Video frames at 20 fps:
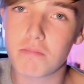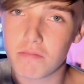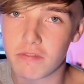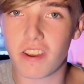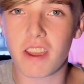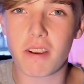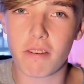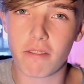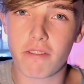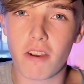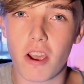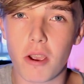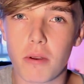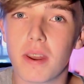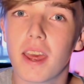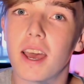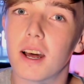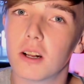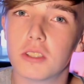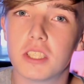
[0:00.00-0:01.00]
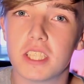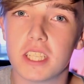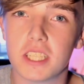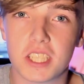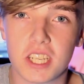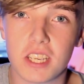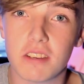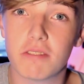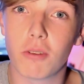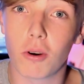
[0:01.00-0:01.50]
favourite phone,
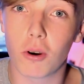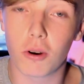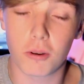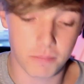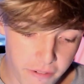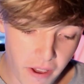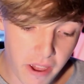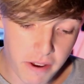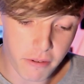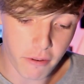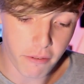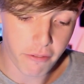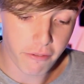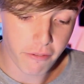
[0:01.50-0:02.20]
LG G4. Favourite